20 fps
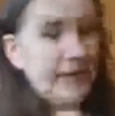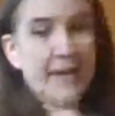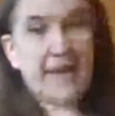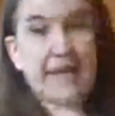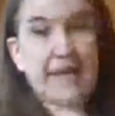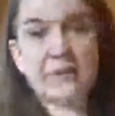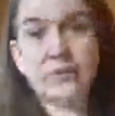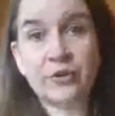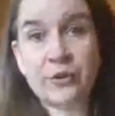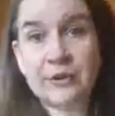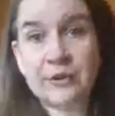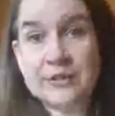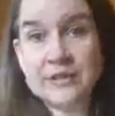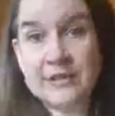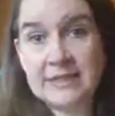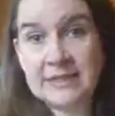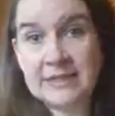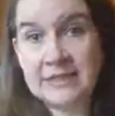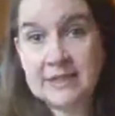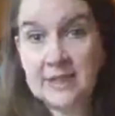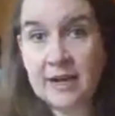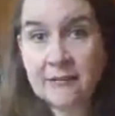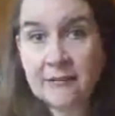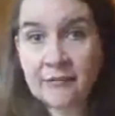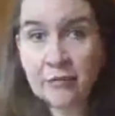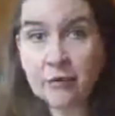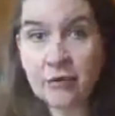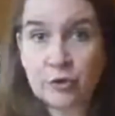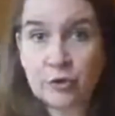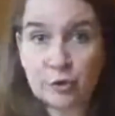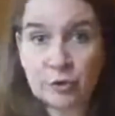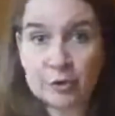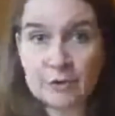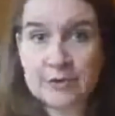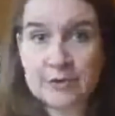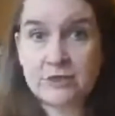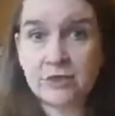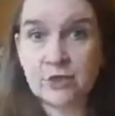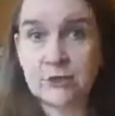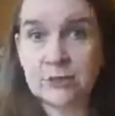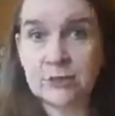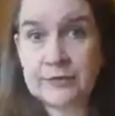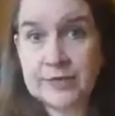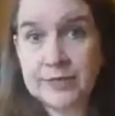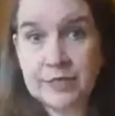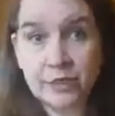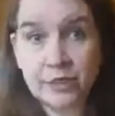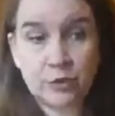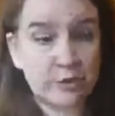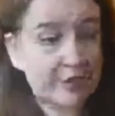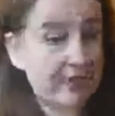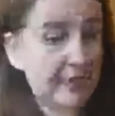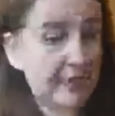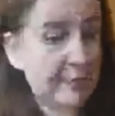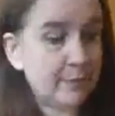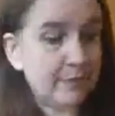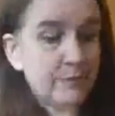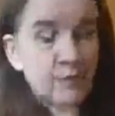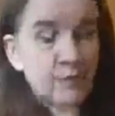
And you're going to need to cover your surface, your table.